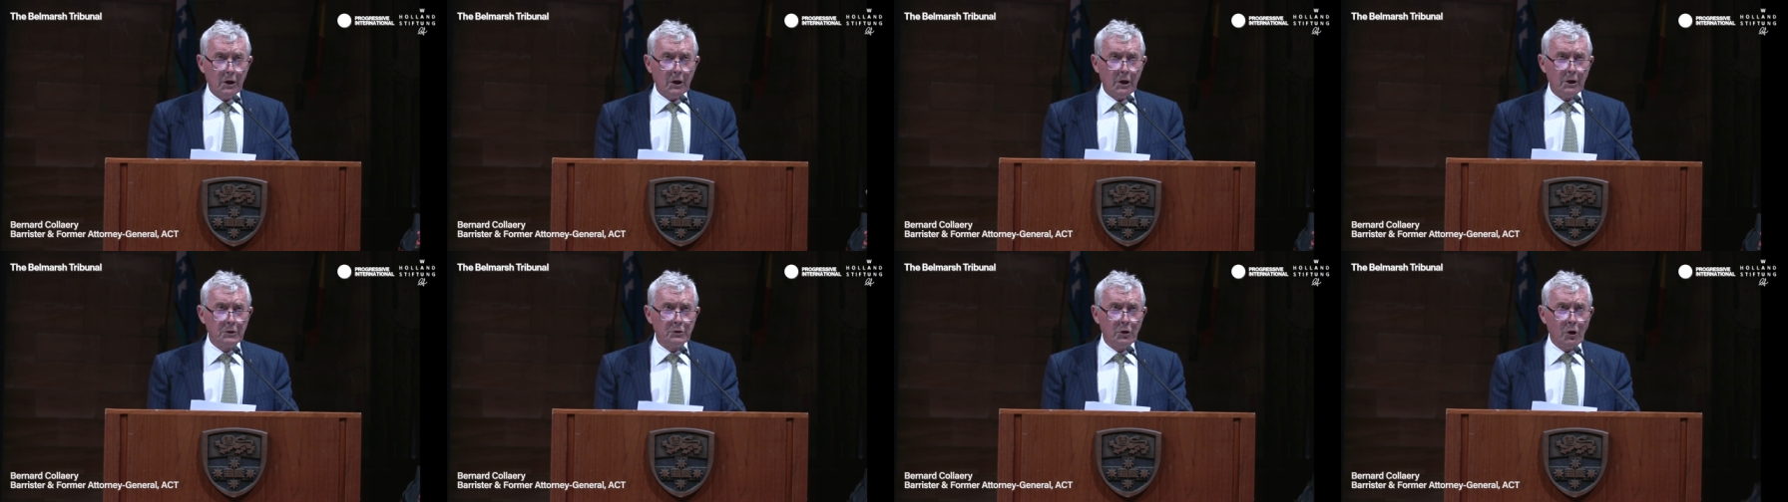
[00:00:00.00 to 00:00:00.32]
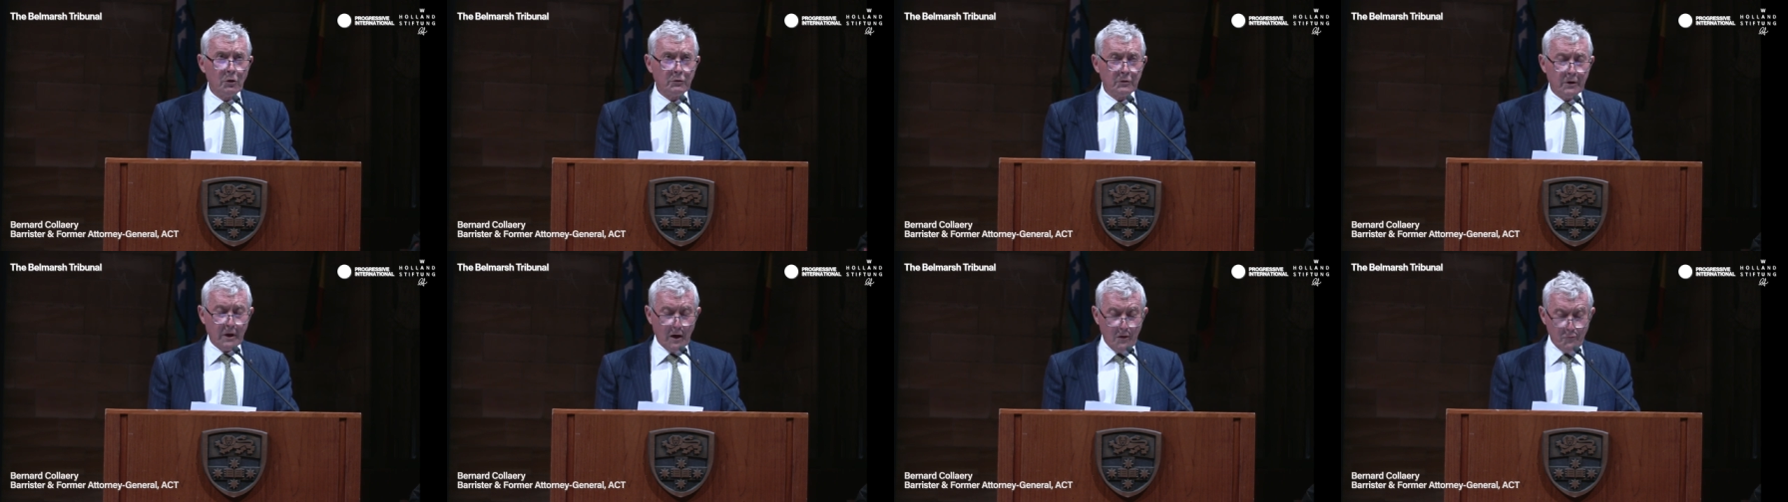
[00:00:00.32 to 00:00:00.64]
a
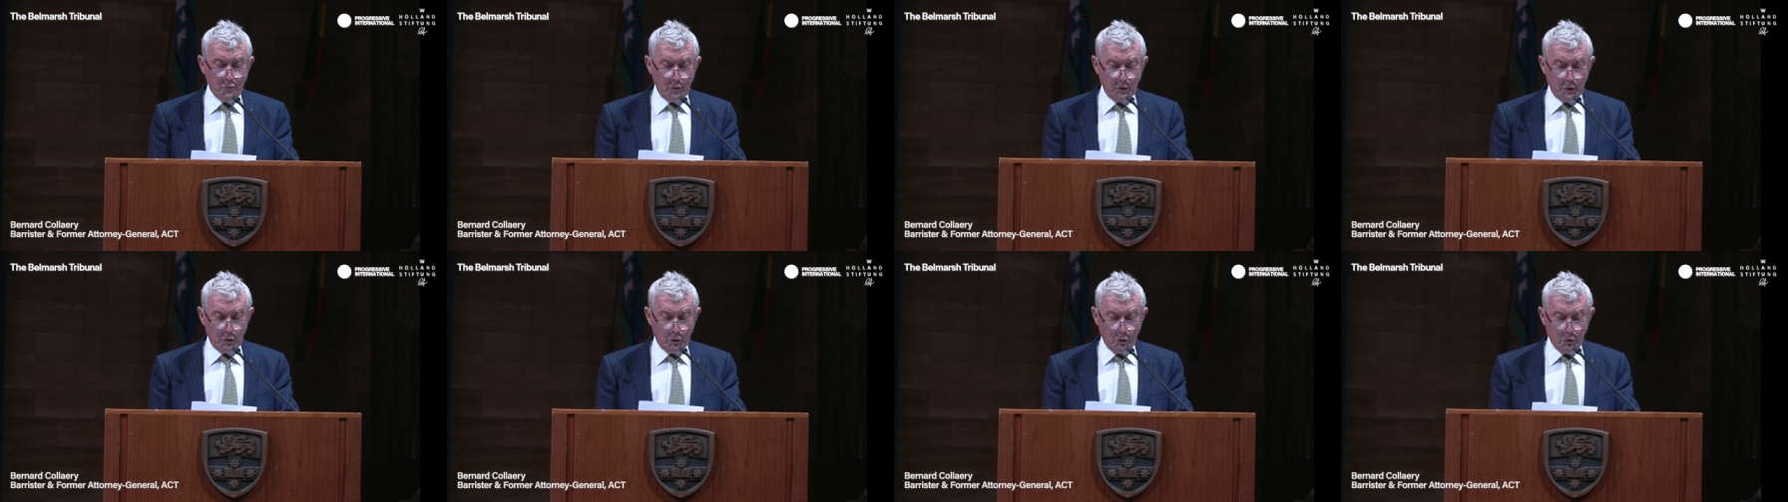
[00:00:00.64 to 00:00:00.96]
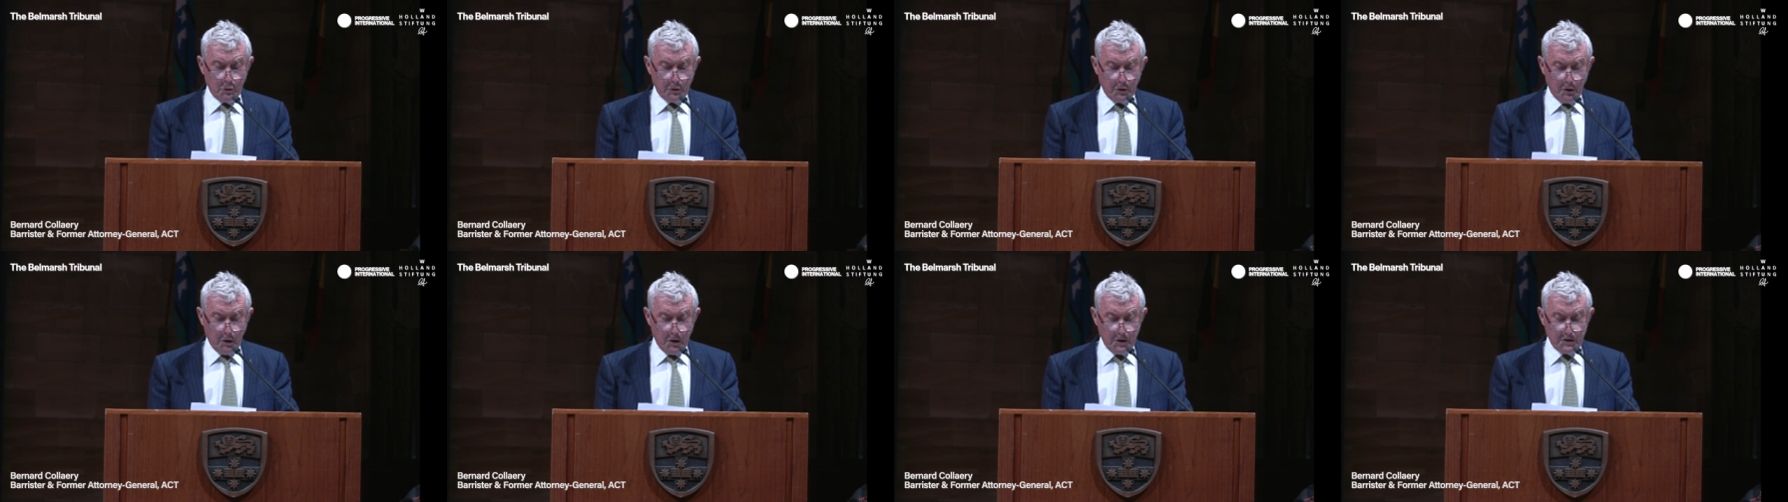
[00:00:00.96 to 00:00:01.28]
non government
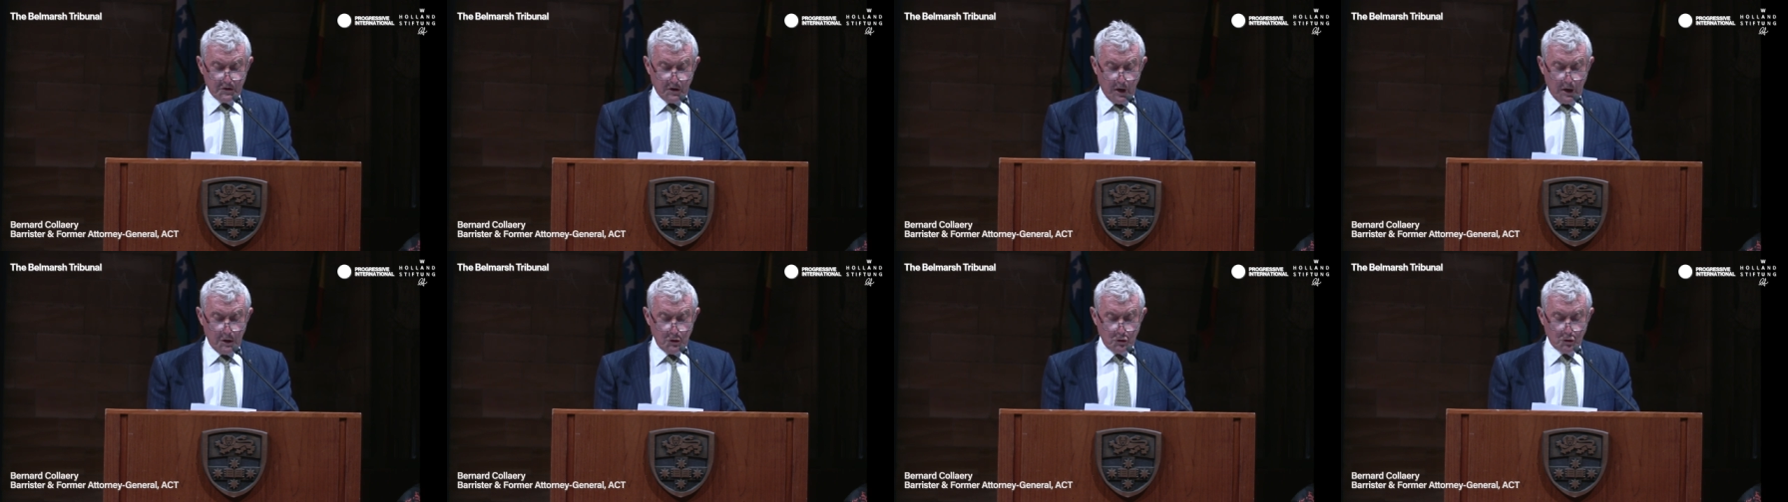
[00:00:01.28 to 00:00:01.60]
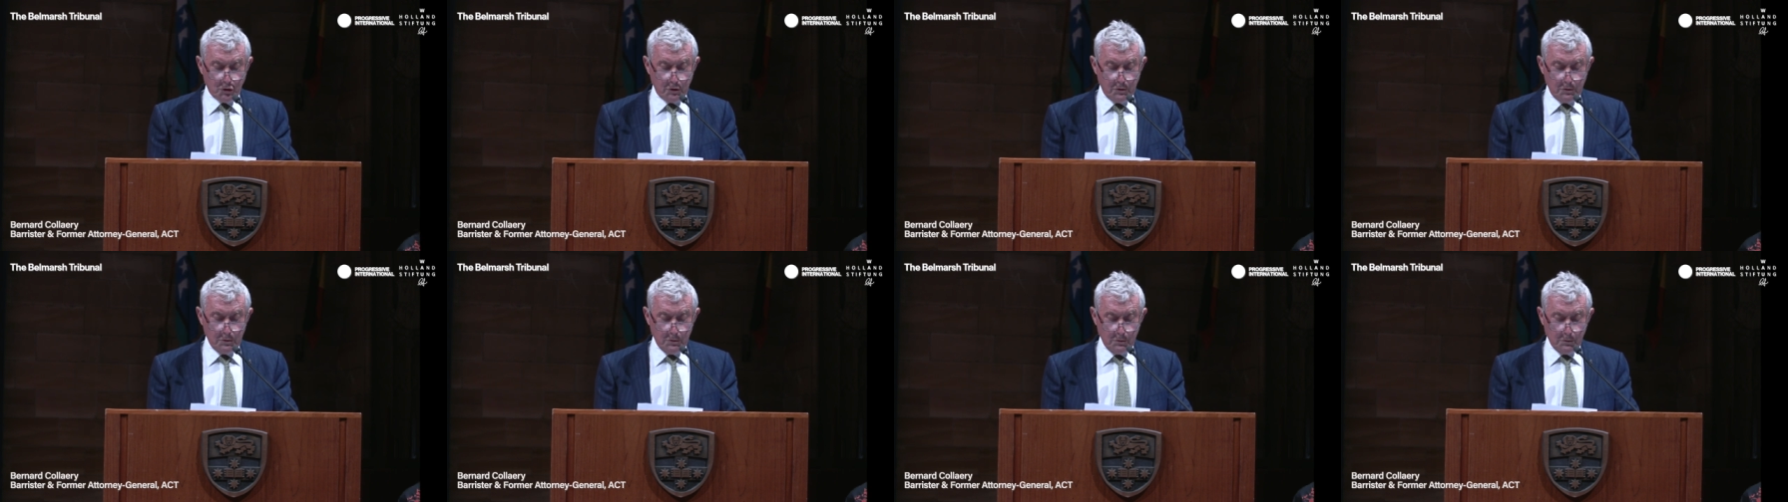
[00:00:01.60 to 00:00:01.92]

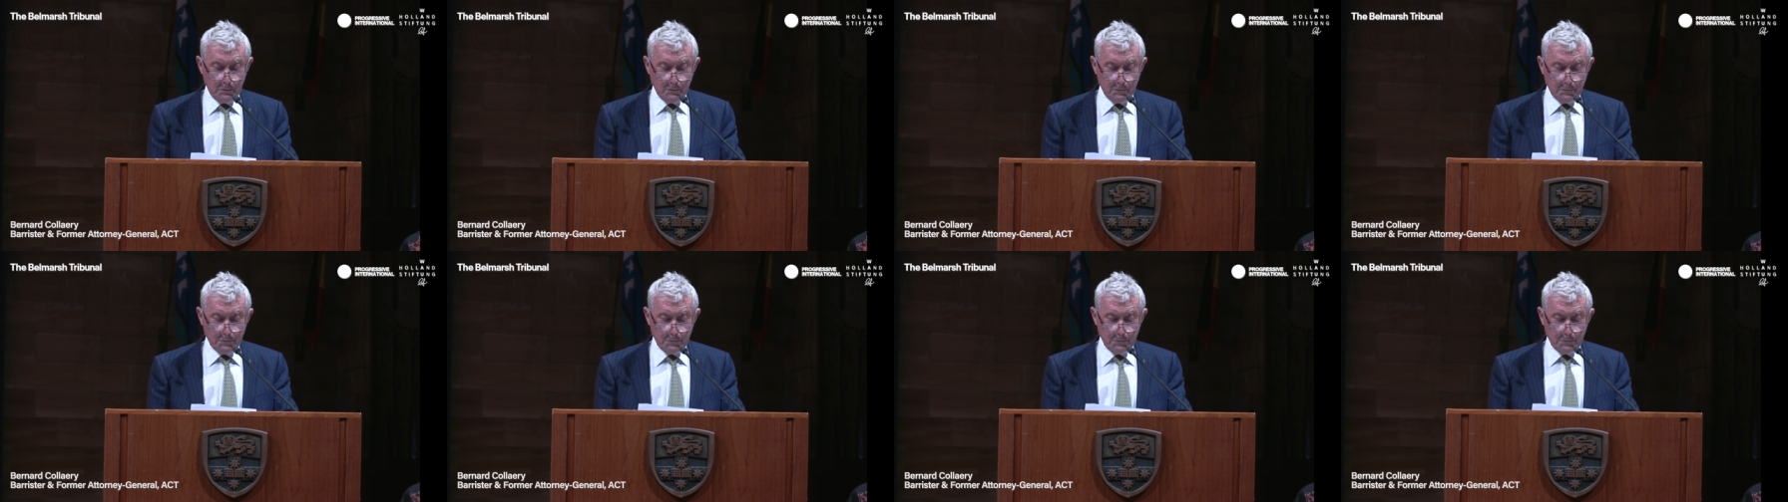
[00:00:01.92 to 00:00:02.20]
organisation,